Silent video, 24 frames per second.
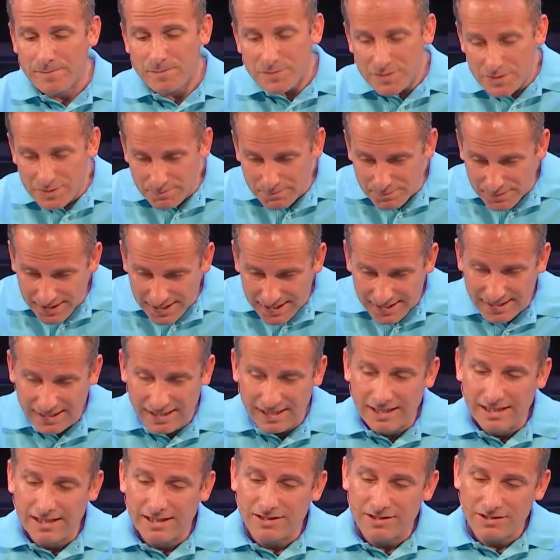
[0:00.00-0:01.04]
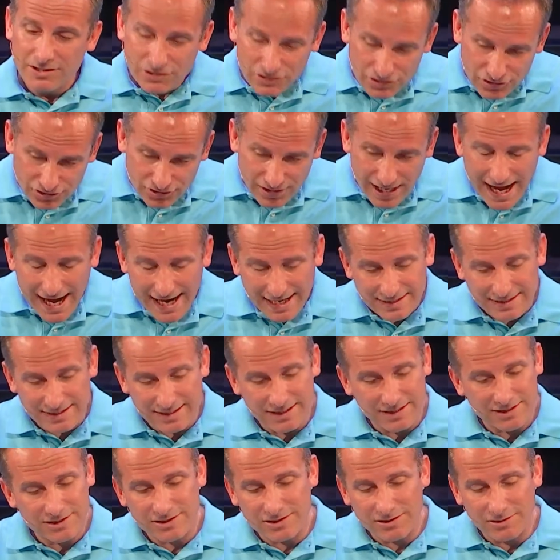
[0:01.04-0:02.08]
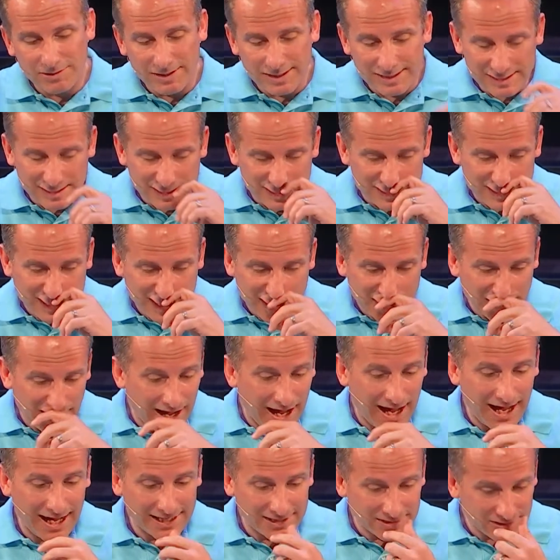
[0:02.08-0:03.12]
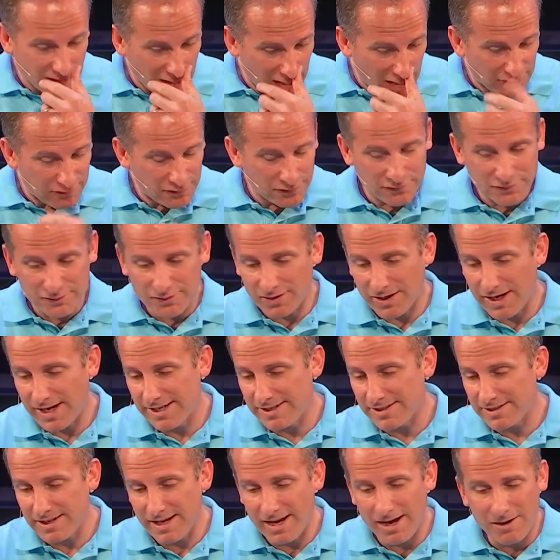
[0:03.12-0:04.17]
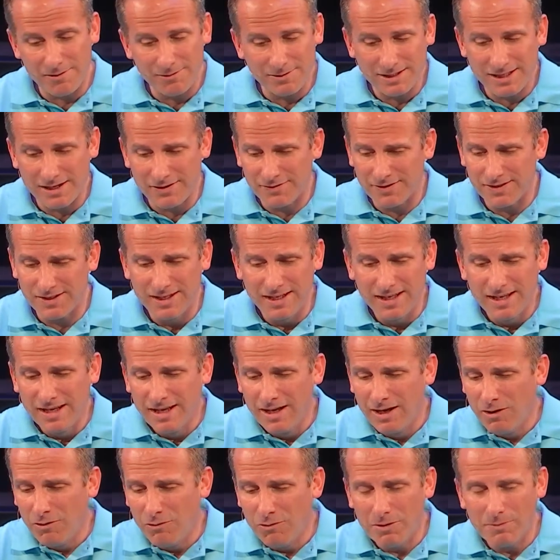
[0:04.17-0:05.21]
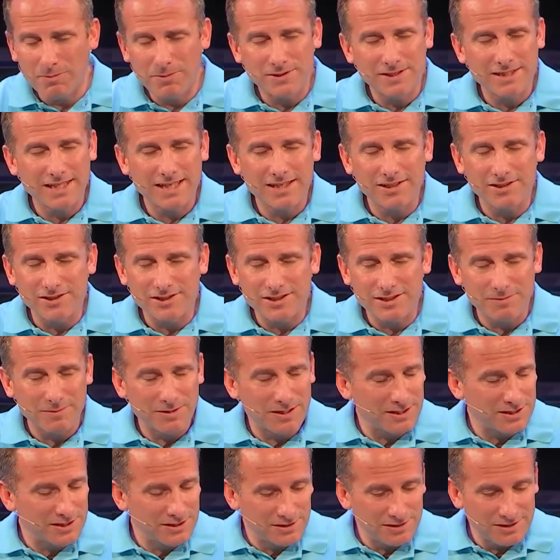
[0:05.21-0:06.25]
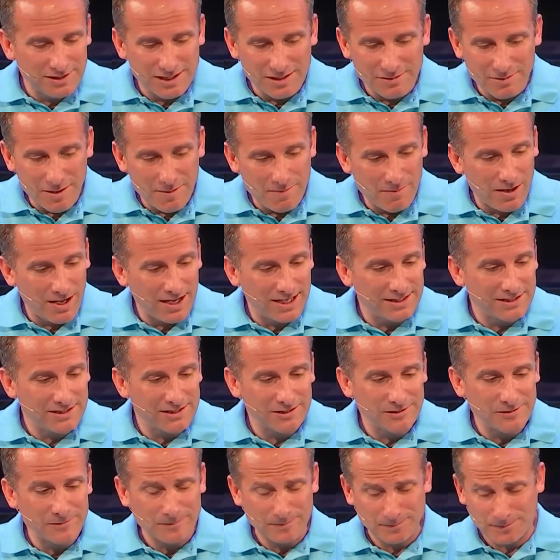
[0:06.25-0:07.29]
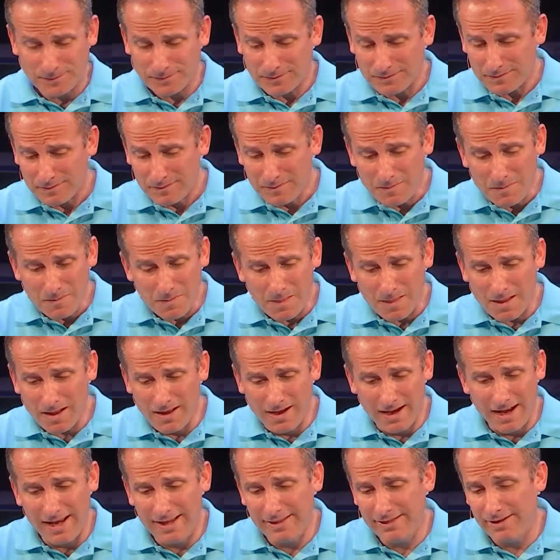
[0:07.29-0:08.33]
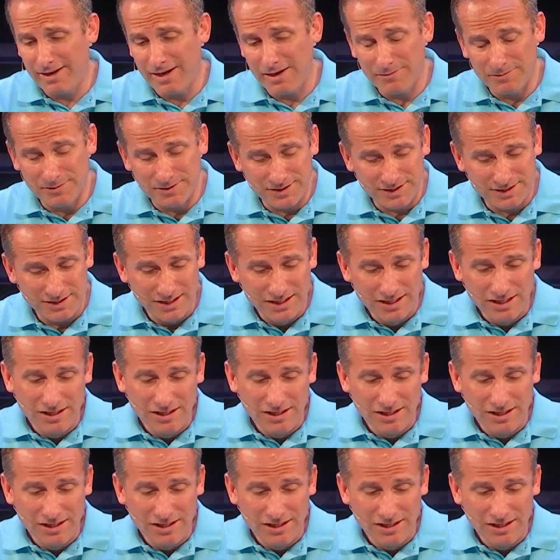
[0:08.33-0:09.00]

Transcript: to be distracted. It's so easy to take your eyes off of Christ. I always have one particular seminary student in my mind who I thought was